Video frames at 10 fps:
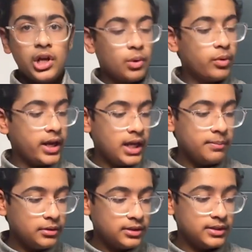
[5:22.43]
we're
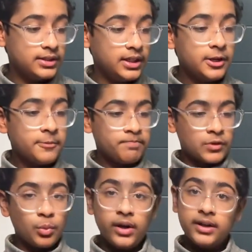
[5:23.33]
able to see
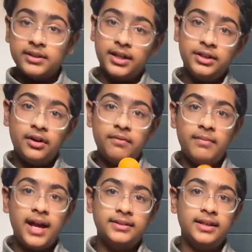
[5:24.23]
where the center of
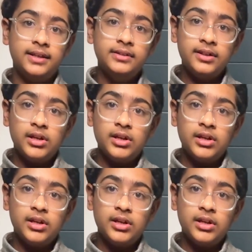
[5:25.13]
mass is,